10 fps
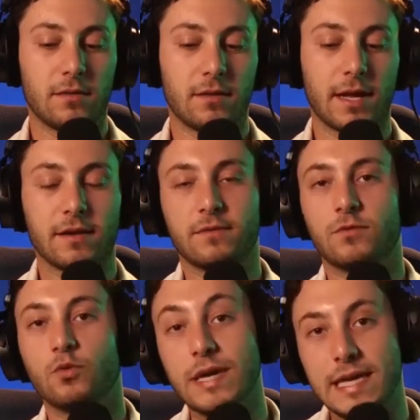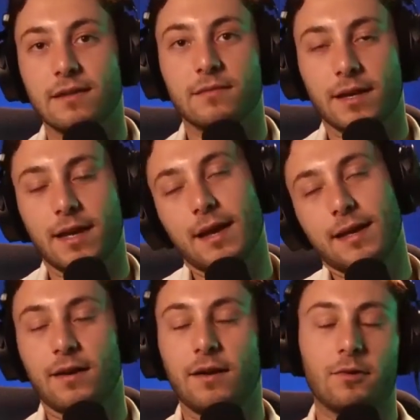guess tweaking. I
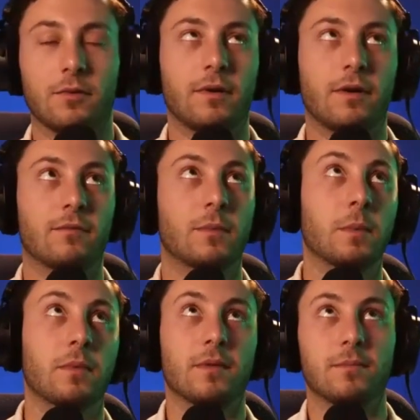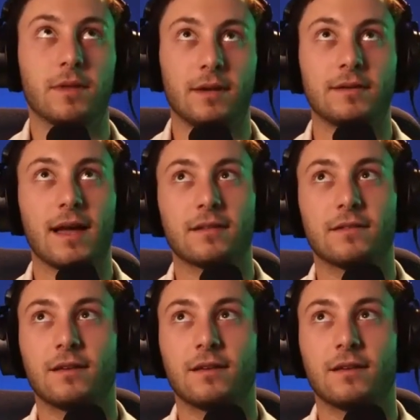don't know. I don't remember the exact